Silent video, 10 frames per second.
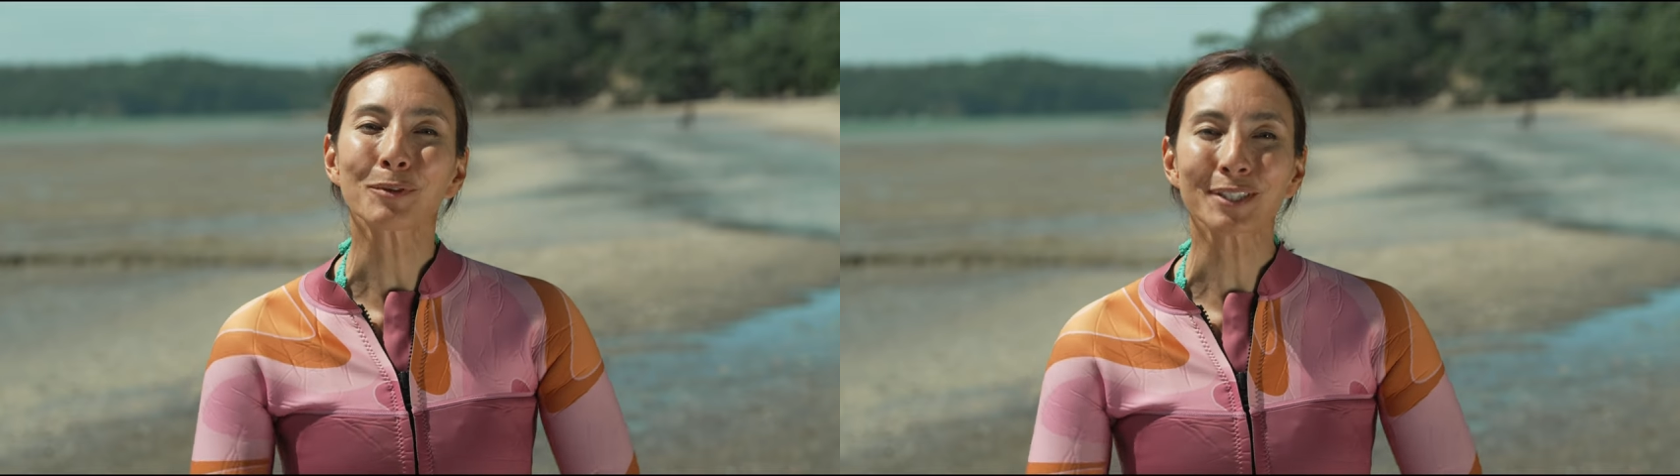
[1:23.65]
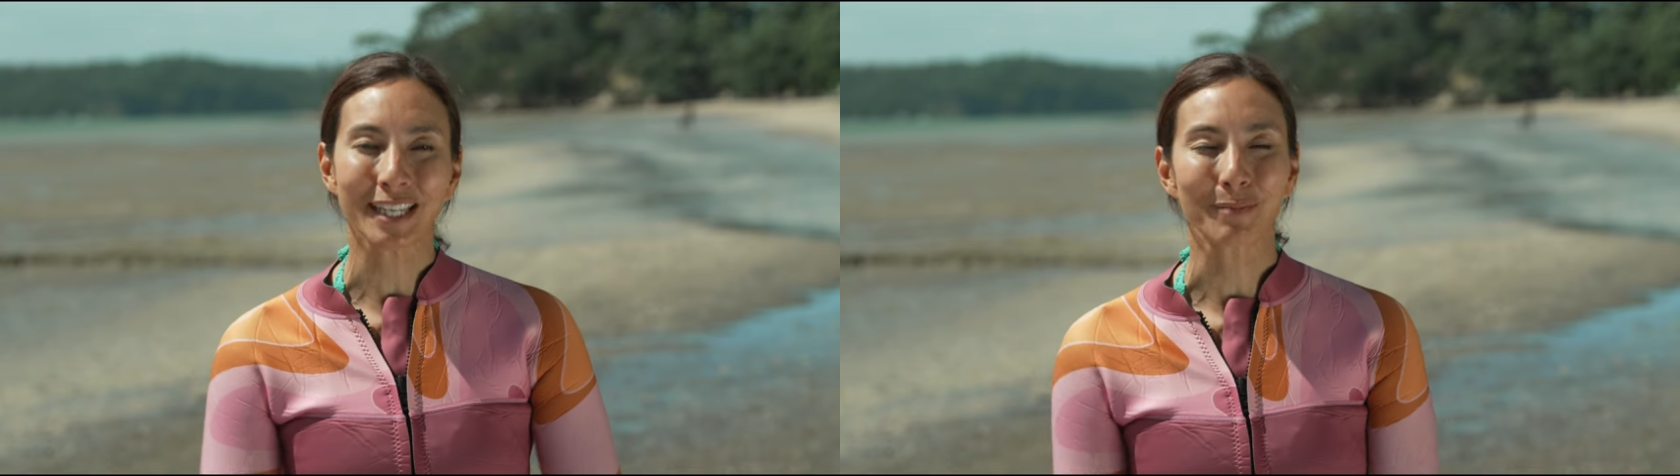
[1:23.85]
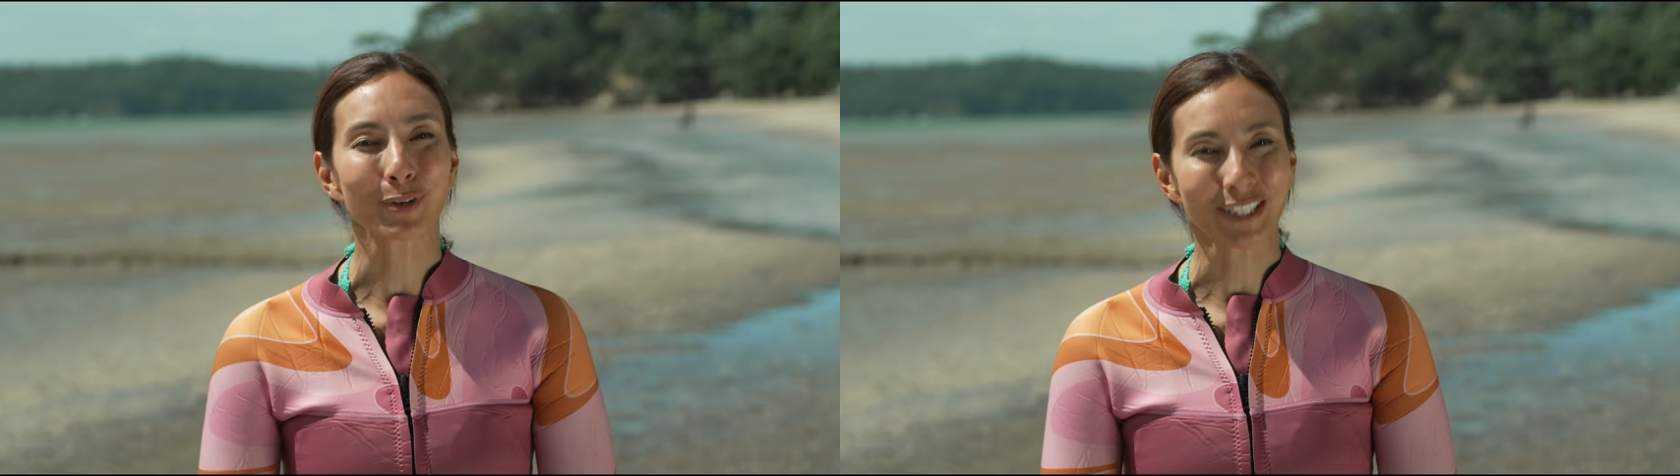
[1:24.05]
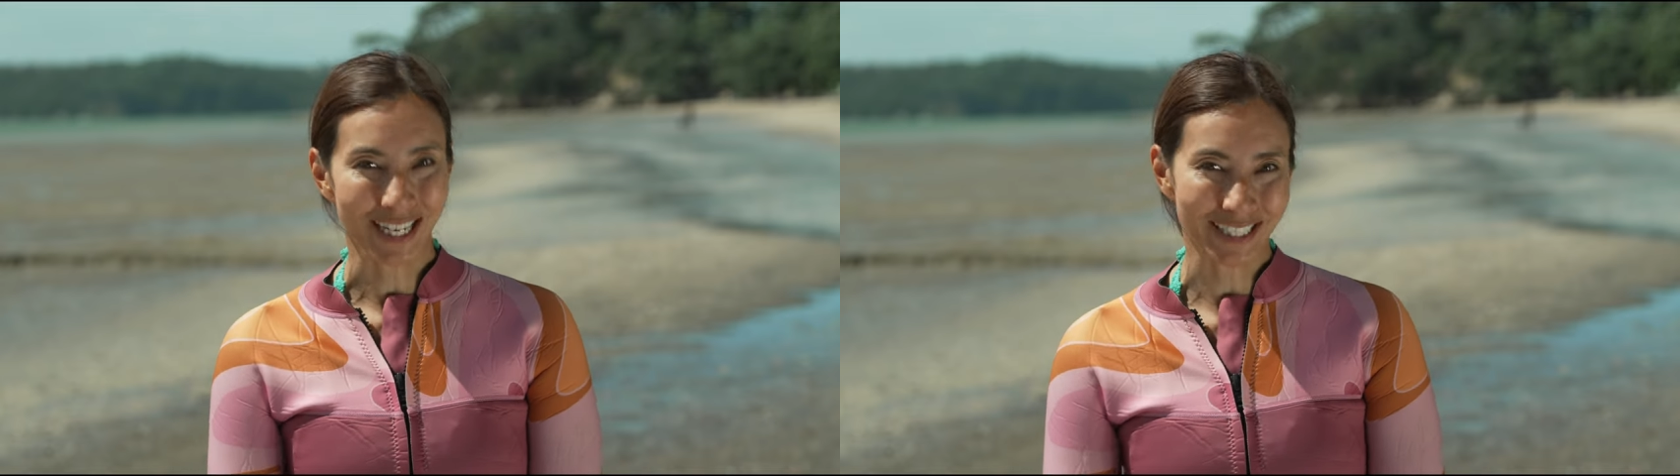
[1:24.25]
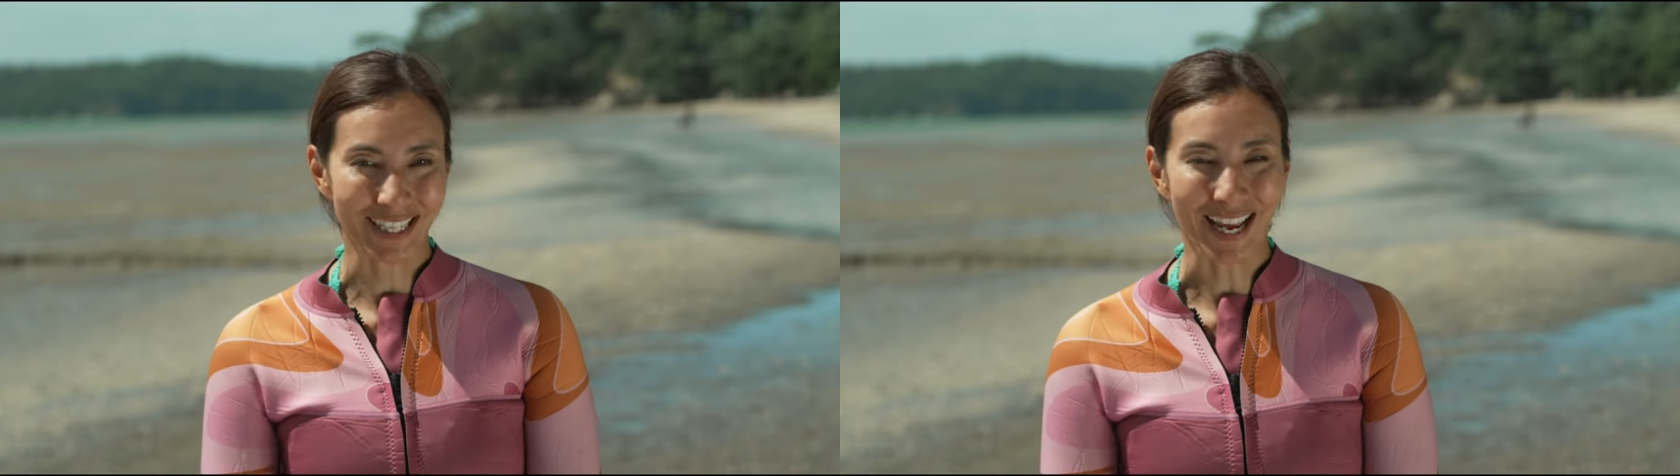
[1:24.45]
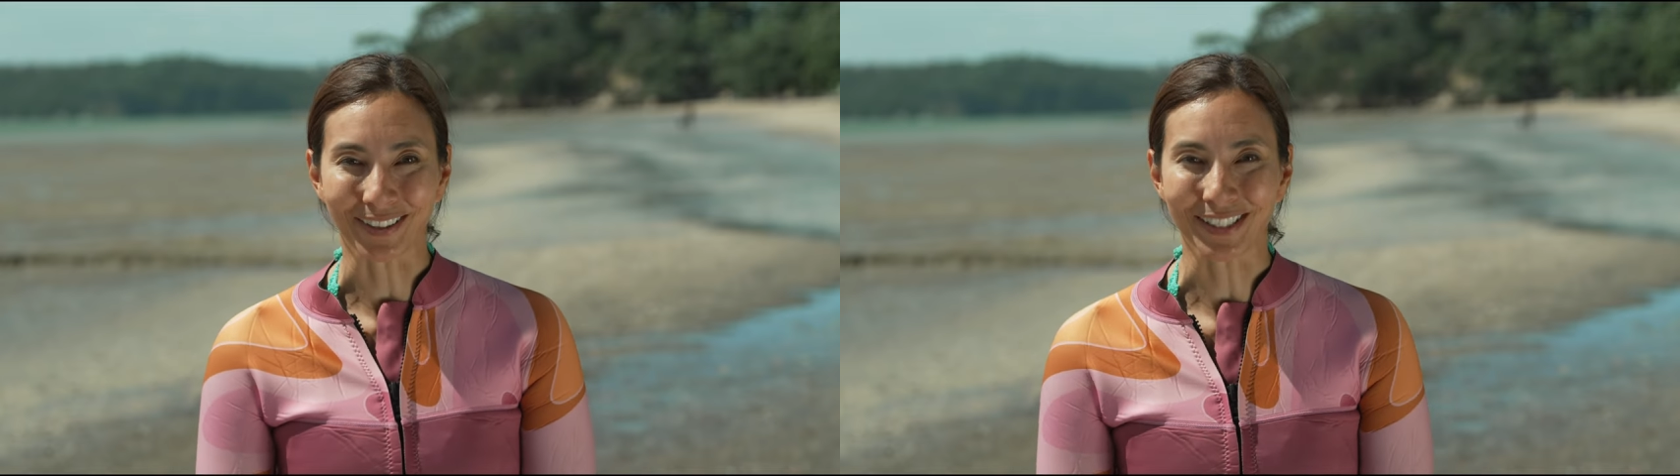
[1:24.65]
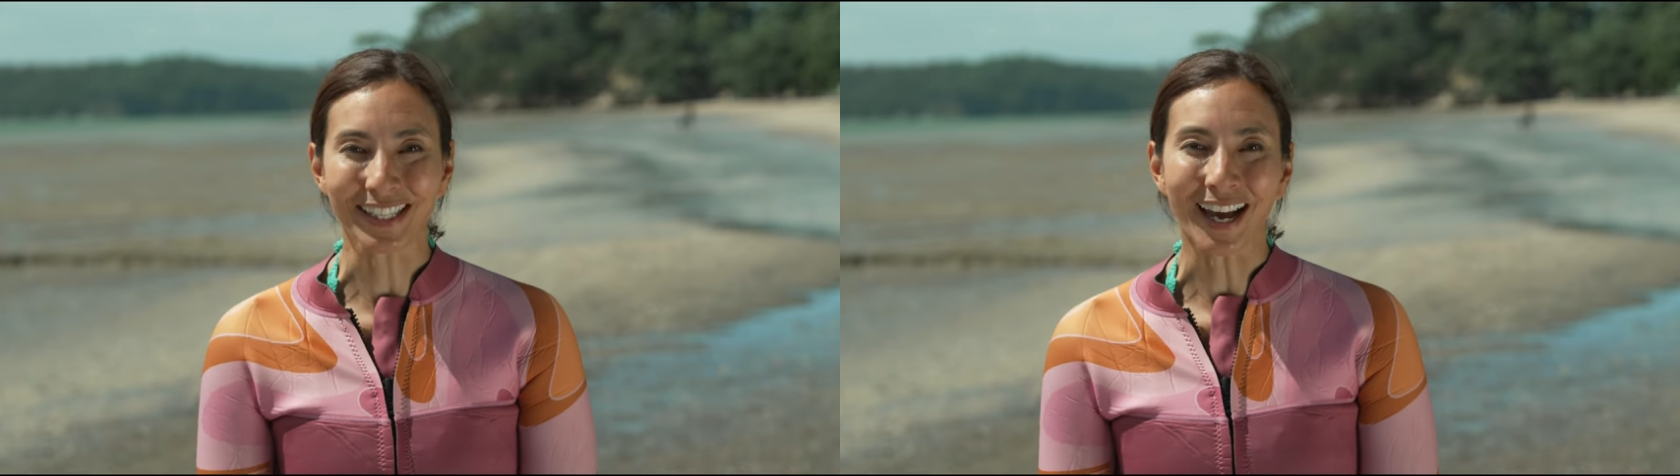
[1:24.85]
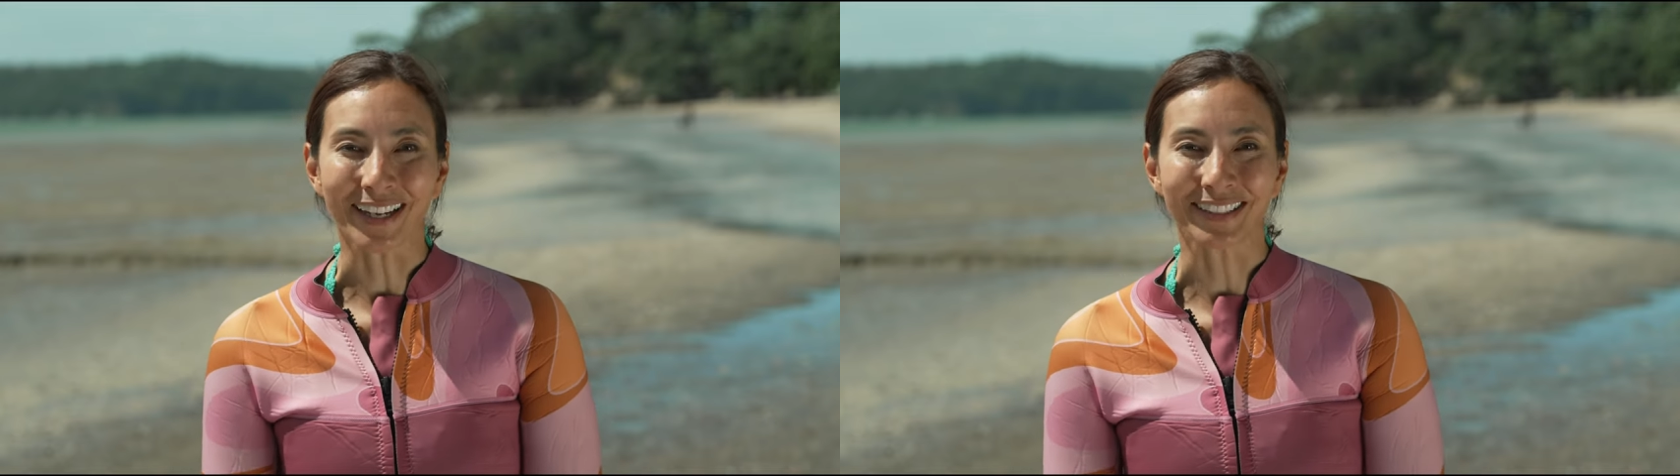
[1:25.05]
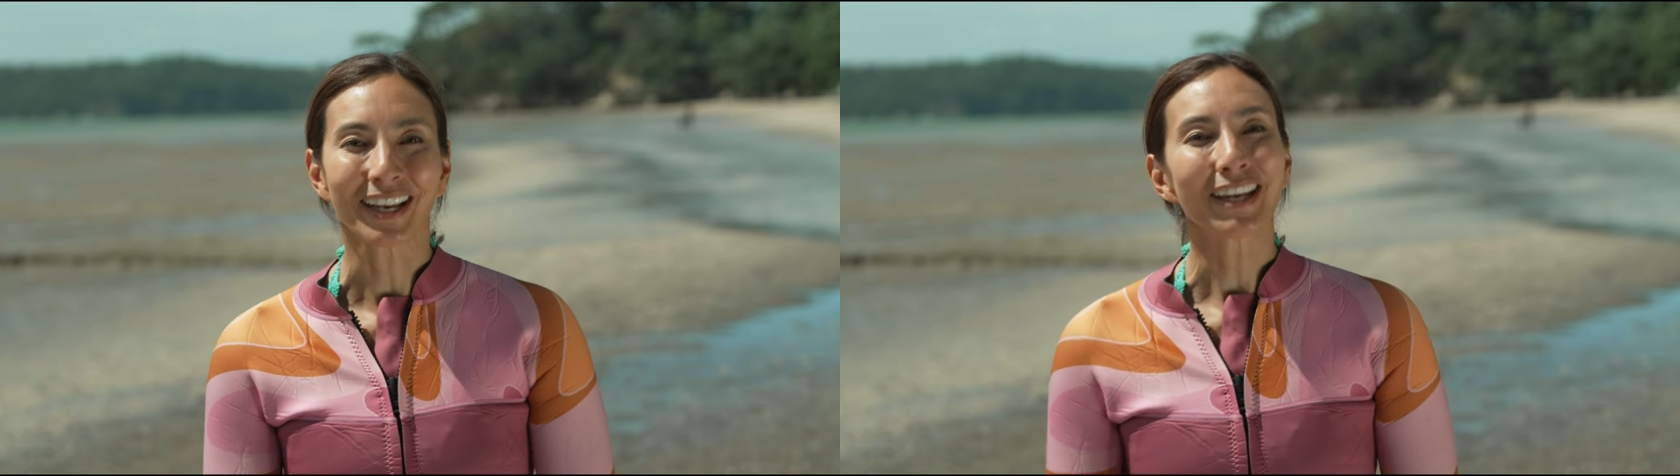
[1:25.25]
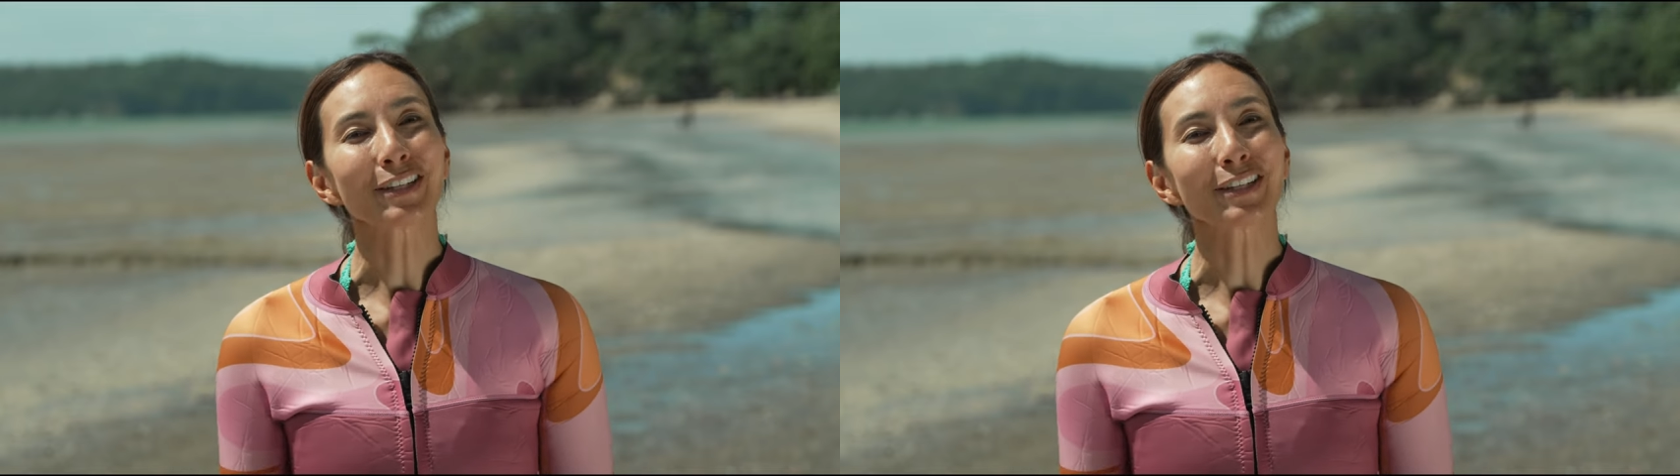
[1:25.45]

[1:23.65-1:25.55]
your skin protected outside.